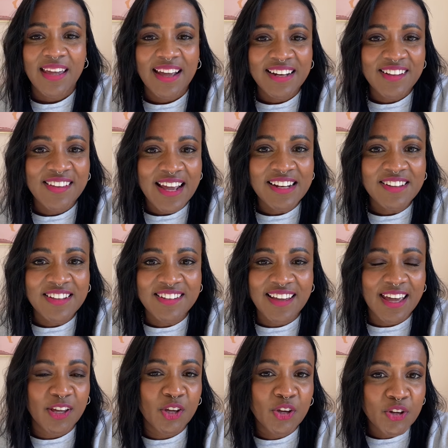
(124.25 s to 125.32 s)
And at the end of the
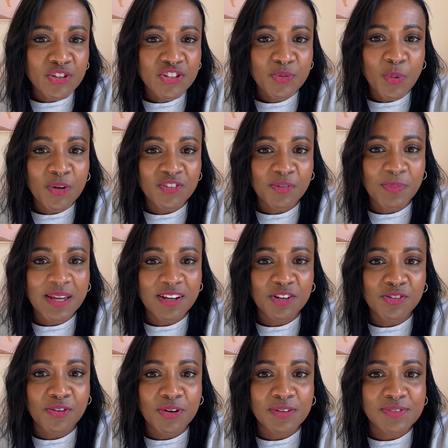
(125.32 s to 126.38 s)
day, who do you want to be in
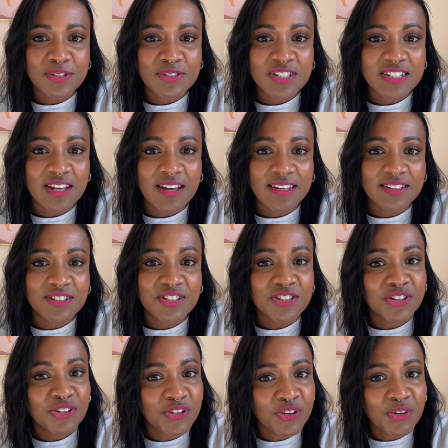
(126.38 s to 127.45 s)
control of your designs?
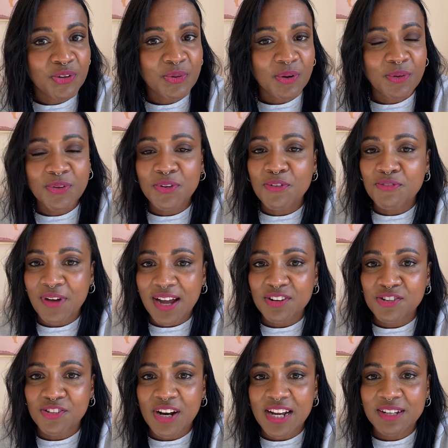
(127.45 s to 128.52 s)
You or your
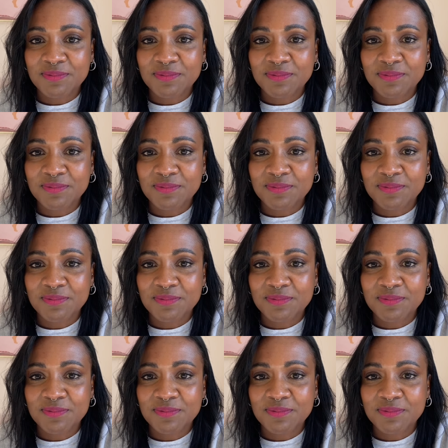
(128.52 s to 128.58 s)
factory?